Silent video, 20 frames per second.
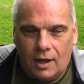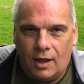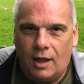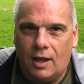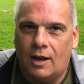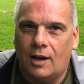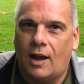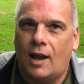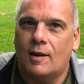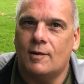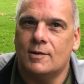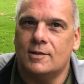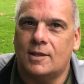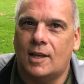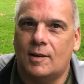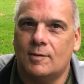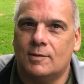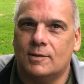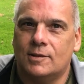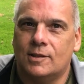and I was
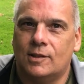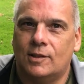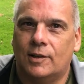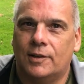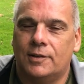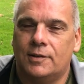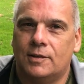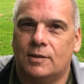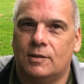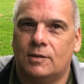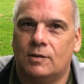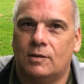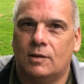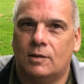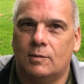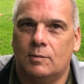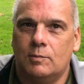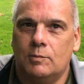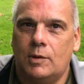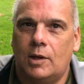able to go through
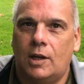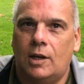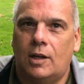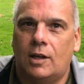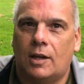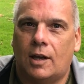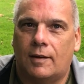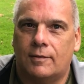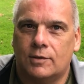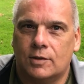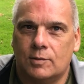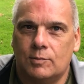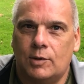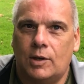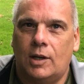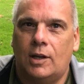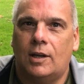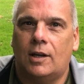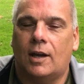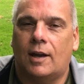meeting after
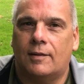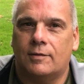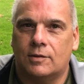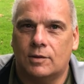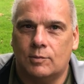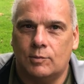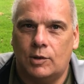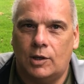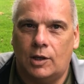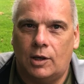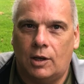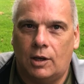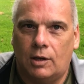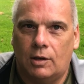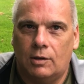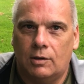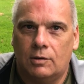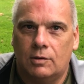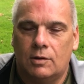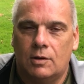meeting after meeting